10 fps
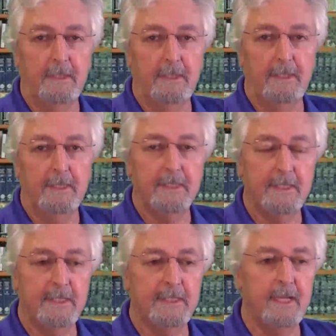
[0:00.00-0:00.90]
this
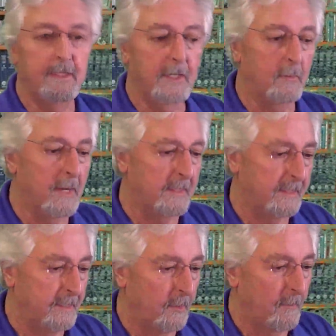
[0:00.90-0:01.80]
is how you correct
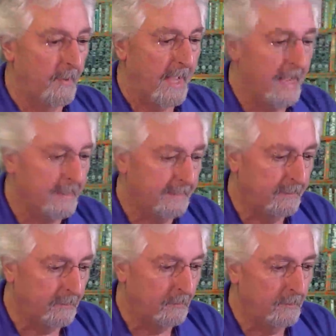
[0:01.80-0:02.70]
it. You go back
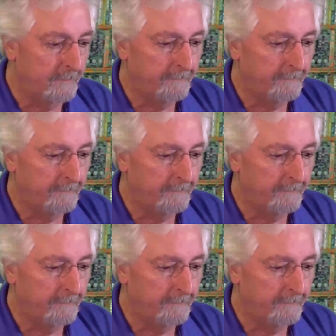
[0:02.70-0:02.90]
to